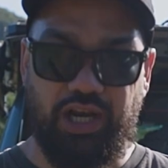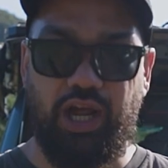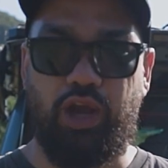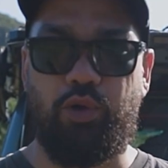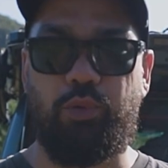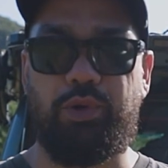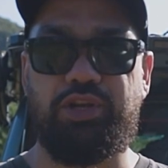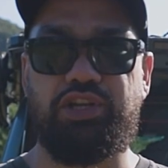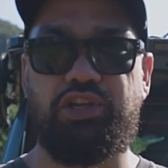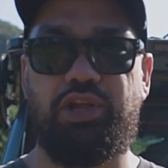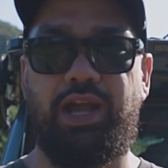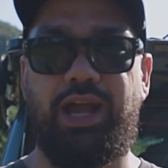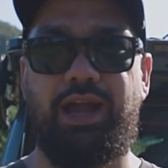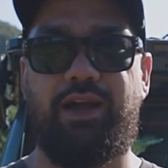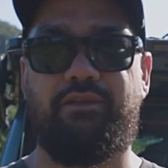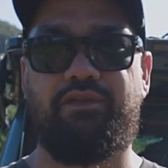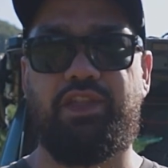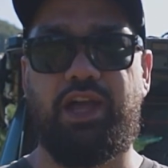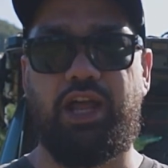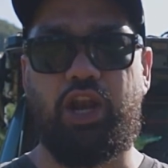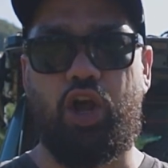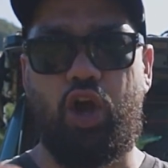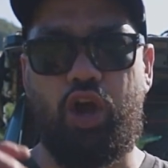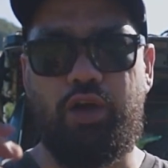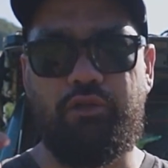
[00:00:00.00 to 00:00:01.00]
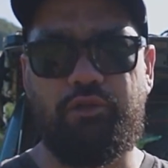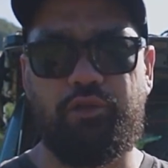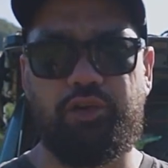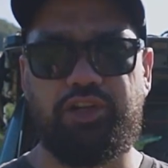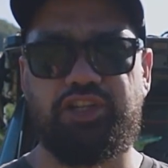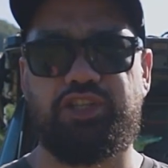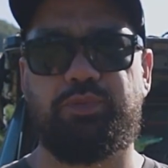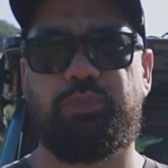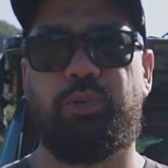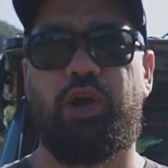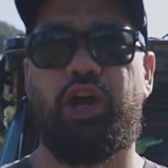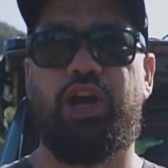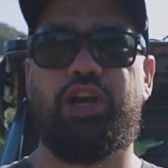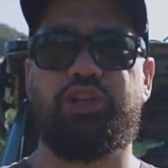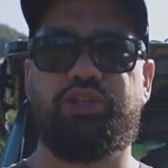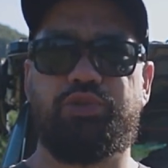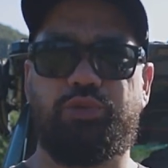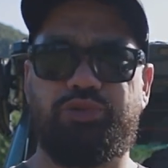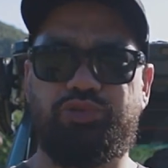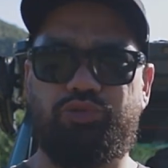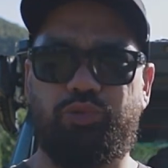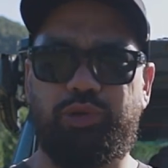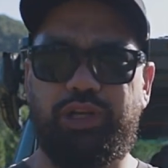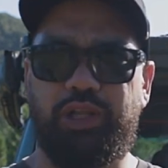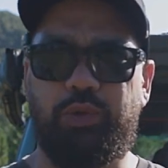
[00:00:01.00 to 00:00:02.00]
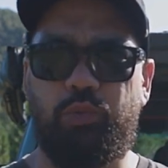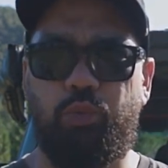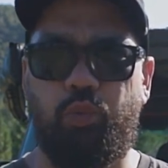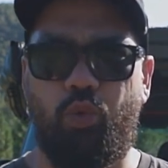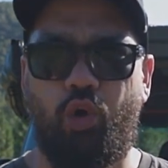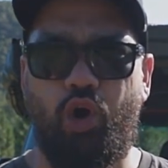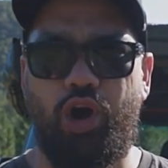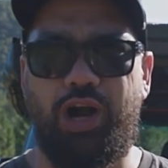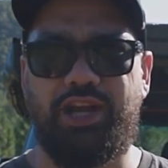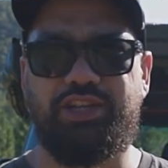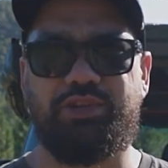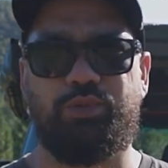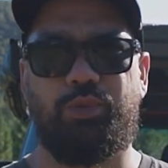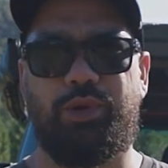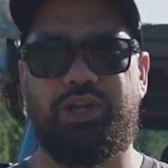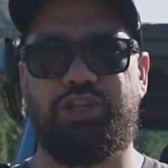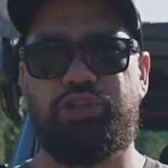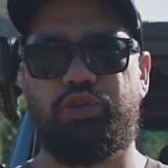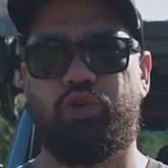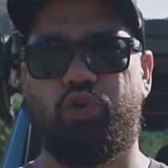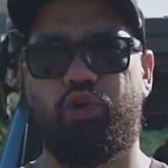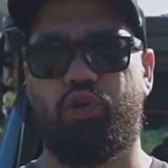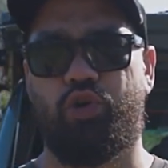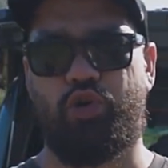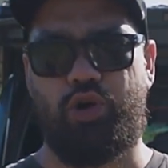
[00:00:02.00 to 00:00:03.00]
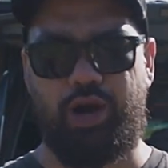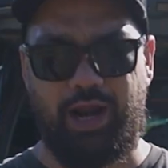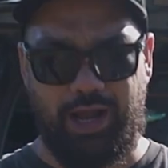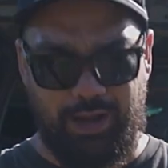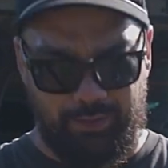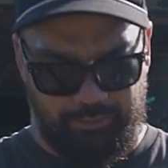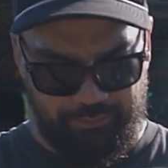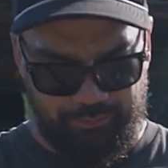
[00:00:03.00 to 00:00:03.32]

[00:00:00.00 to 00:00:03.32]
know, when you have that overexposed or it's really white when you're